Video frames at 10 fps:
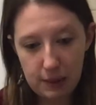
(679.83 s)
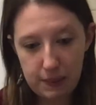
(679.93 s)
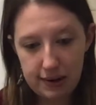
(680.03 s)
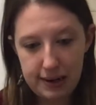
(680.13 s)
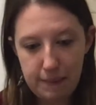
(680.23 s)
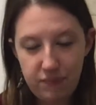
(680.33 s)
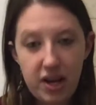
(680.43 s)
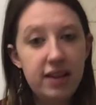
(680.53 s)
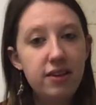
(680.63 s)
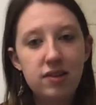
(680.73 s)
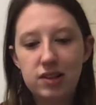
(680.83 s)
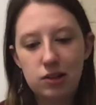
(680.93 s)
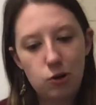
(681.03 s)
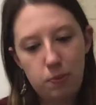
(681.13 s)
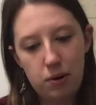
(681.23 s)
about him and love
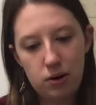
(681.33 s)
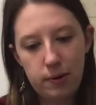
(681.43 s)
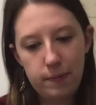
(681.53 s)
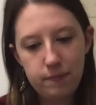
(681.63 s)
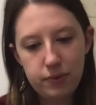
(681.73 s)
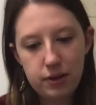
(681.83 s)
Uncle Paul.